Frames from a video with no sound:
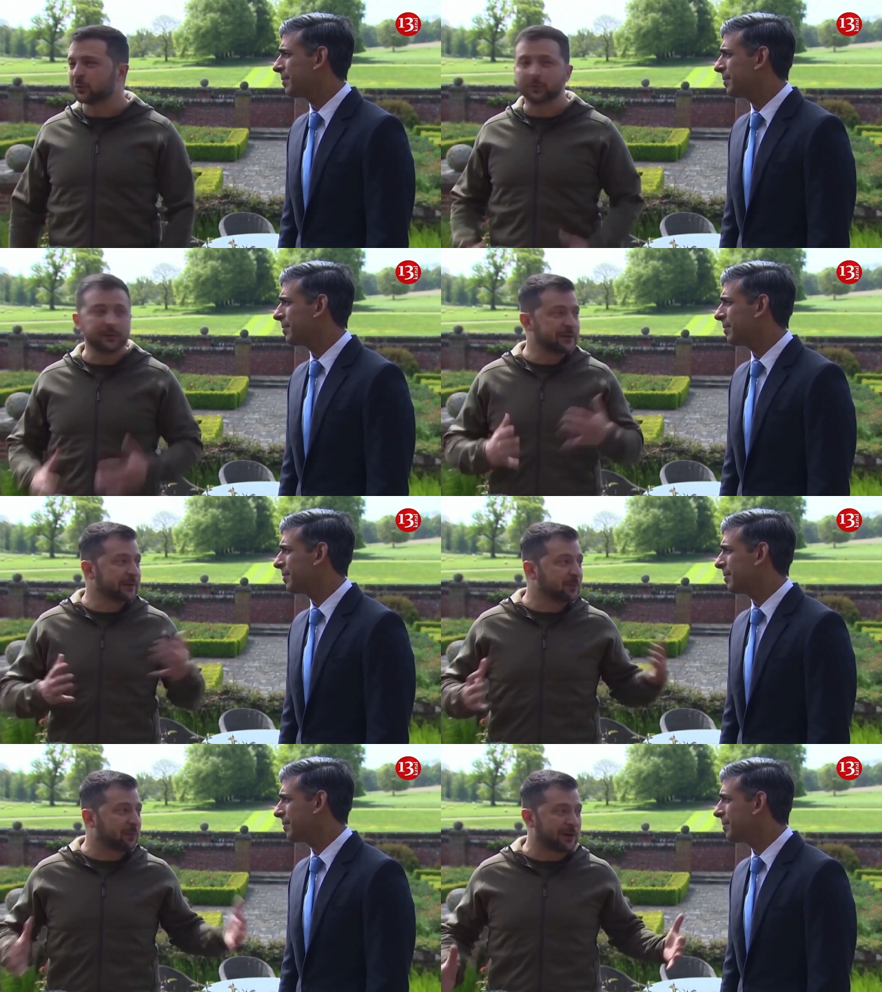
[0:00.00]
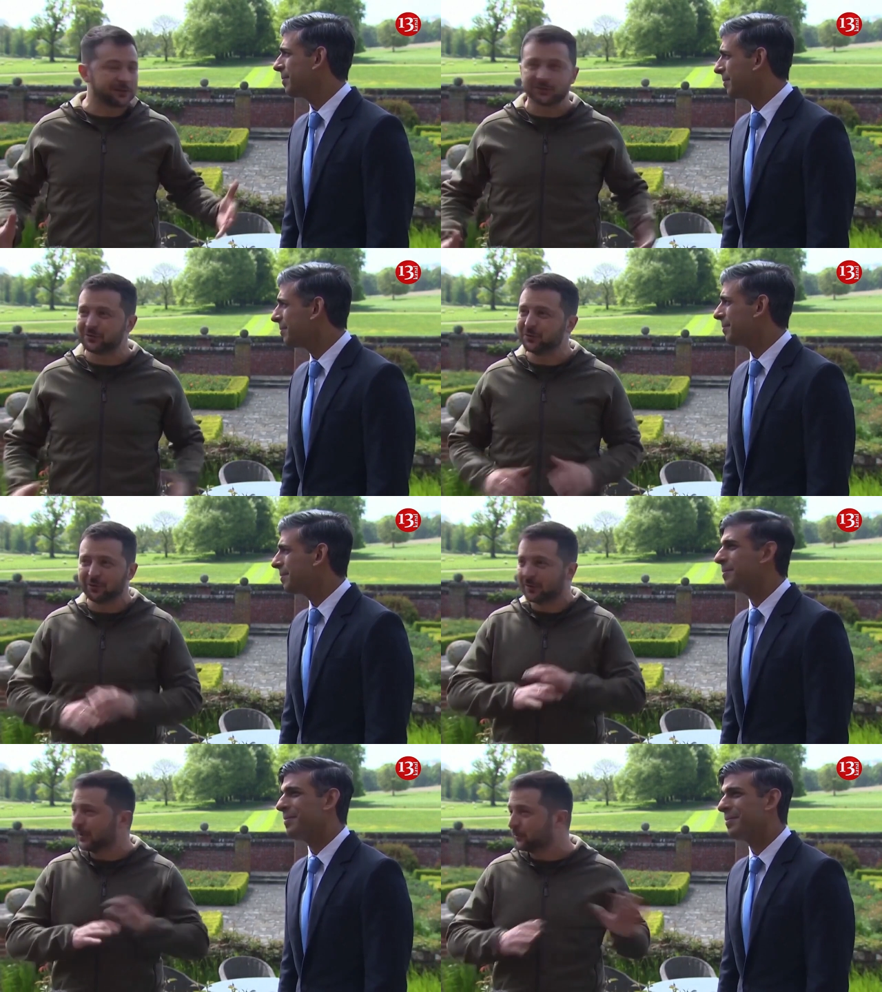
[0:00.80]
Speaker 1: because we're real partners.
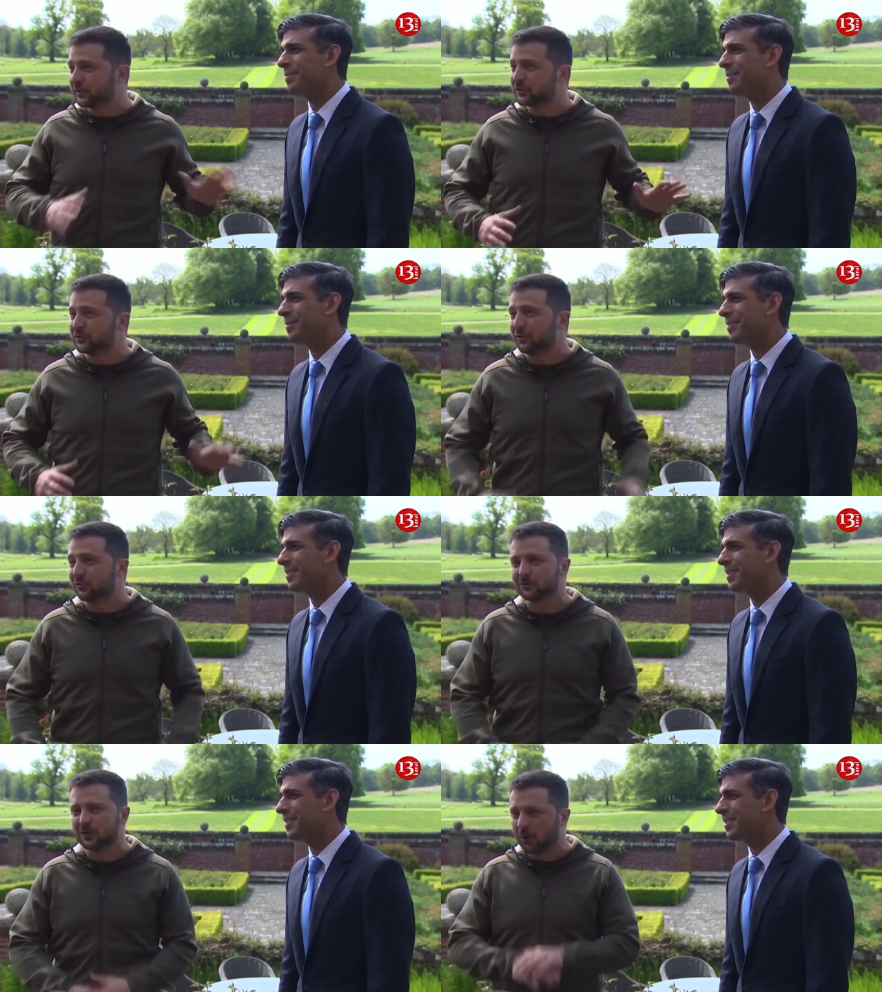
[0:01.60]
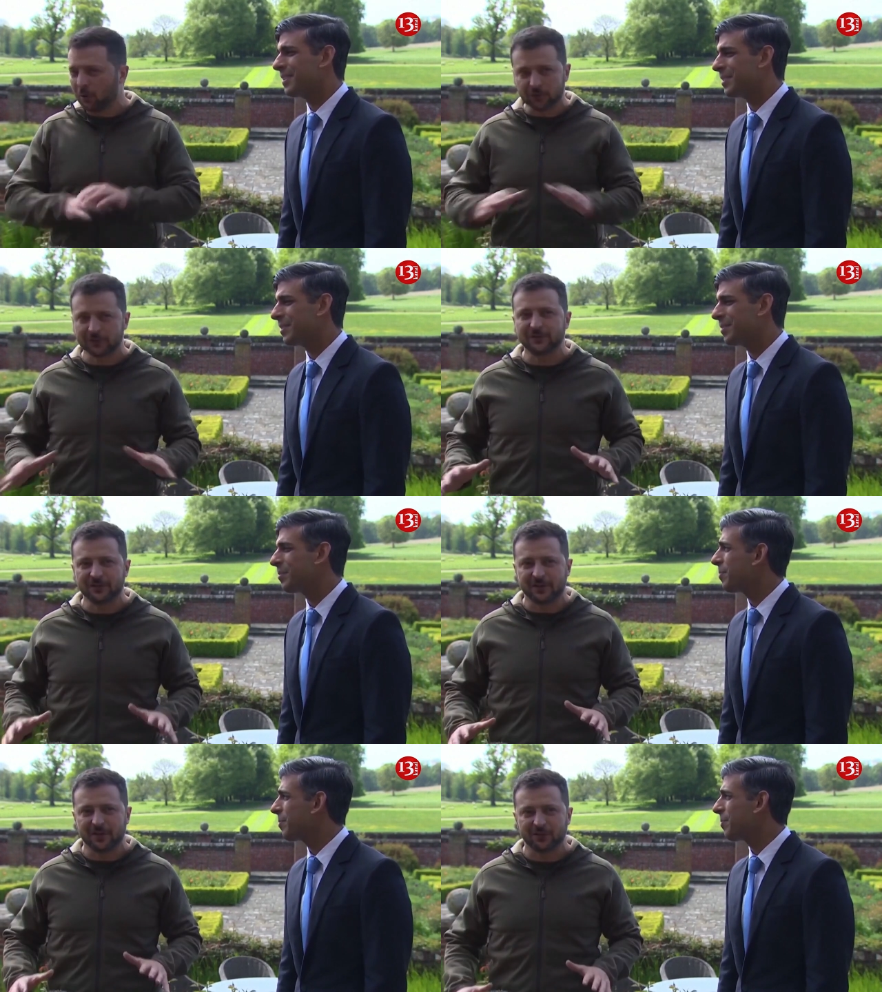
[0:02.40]
You, Rishi knows all the
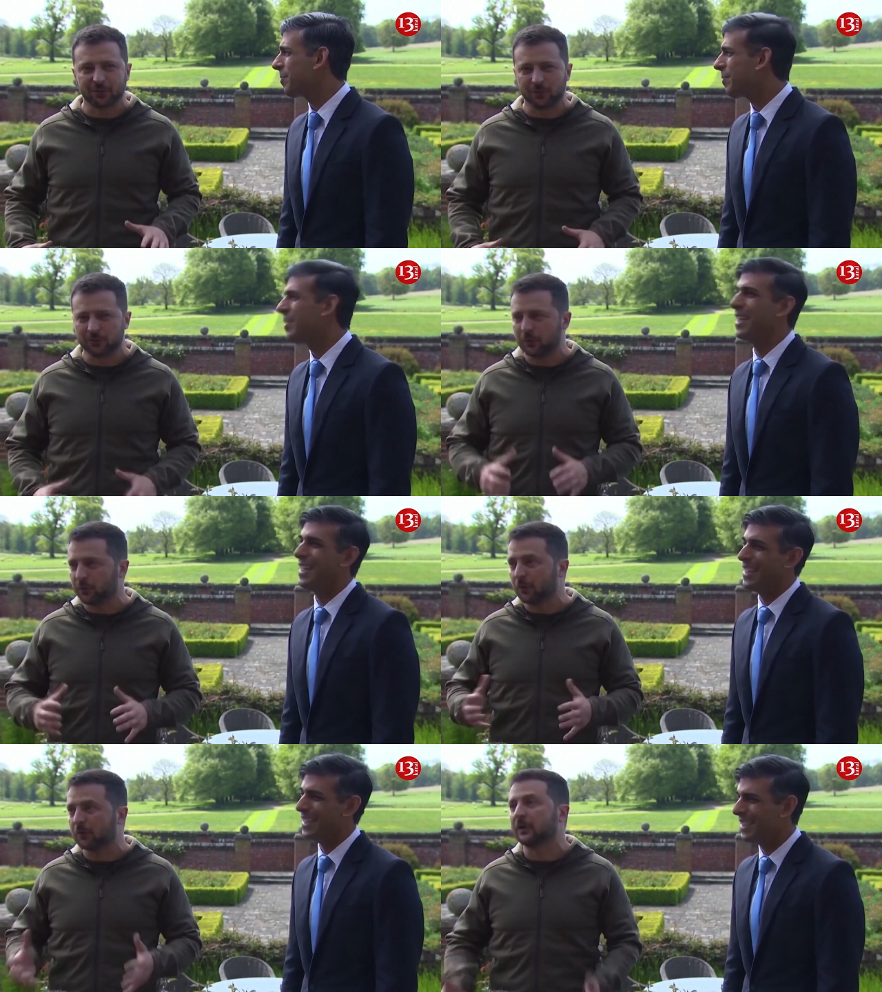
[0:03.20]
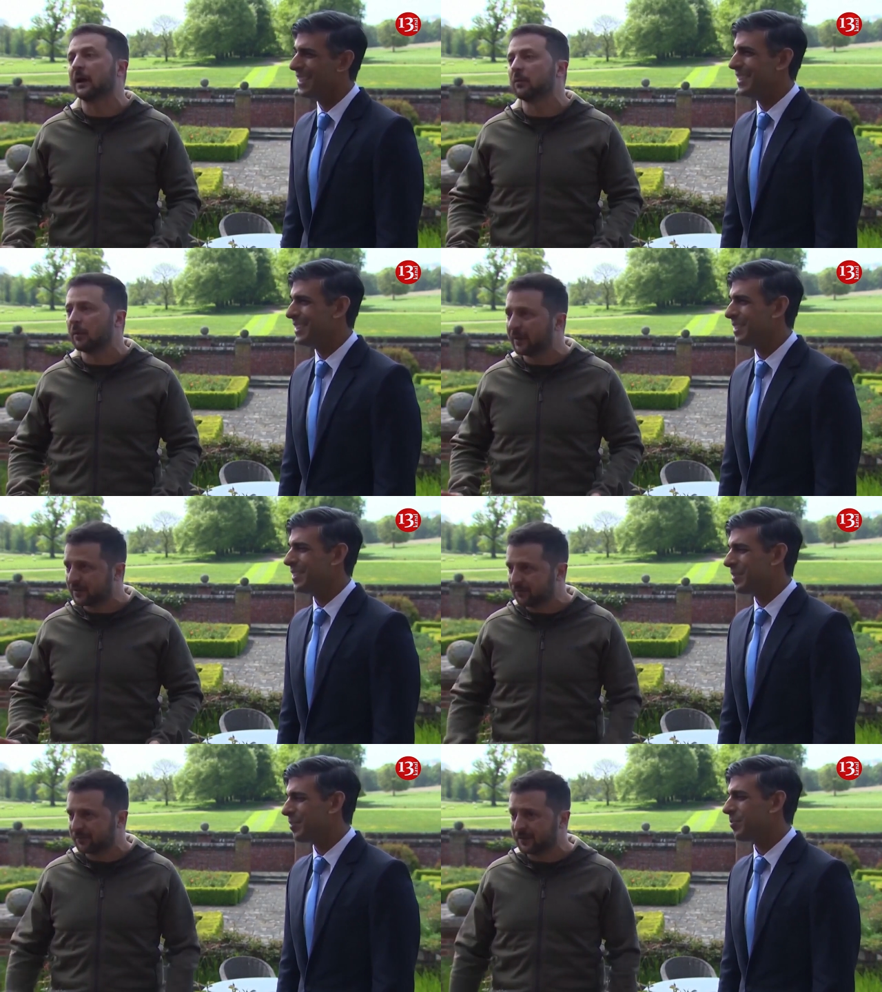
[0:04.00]
details, what's going on on our
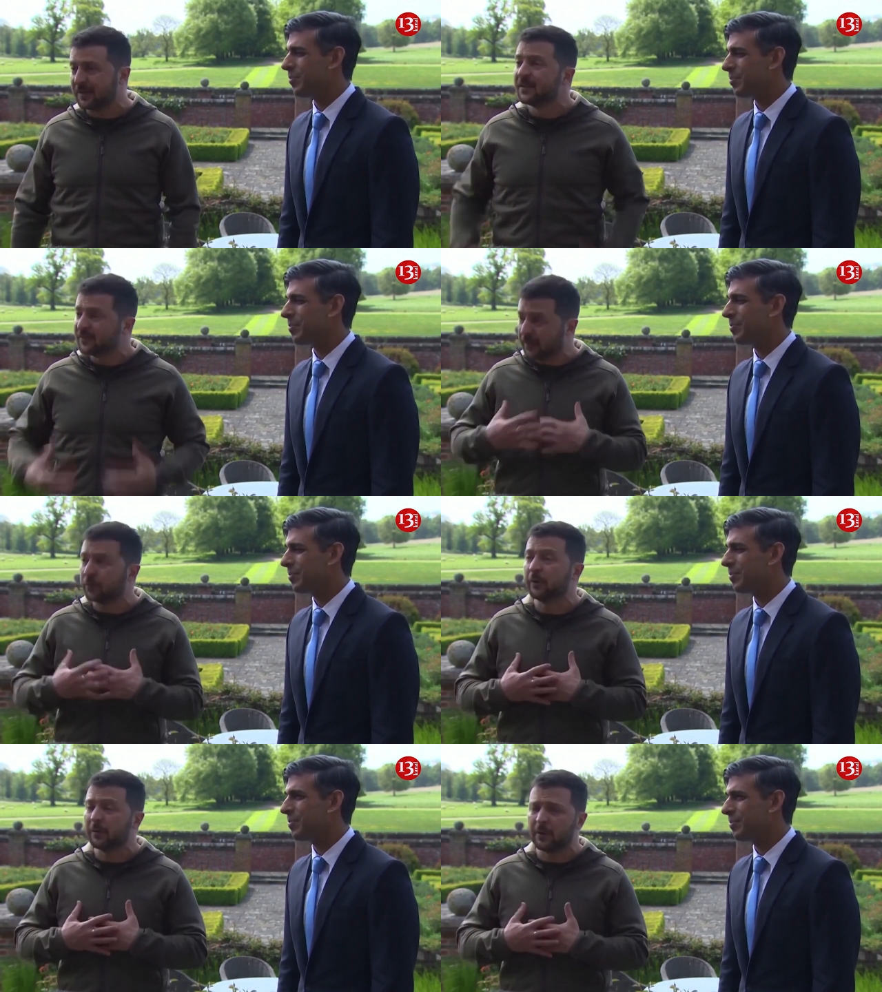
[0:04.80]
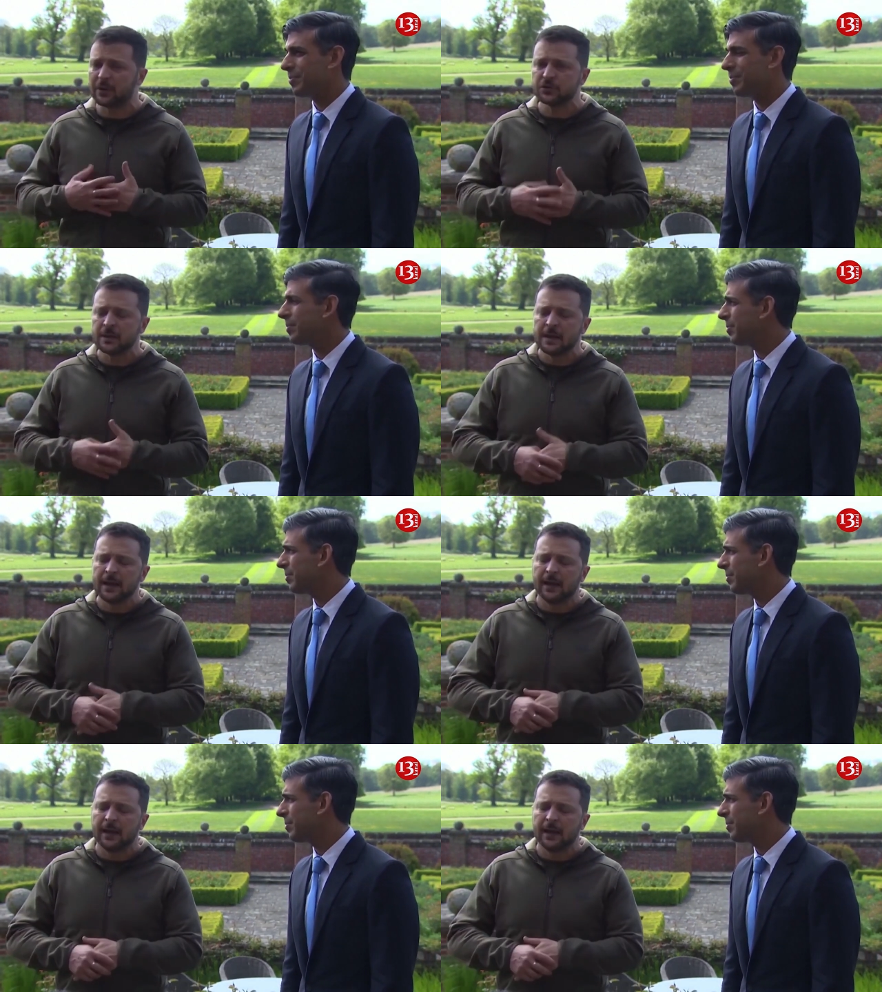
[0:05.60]
battlefield. Thank you very much.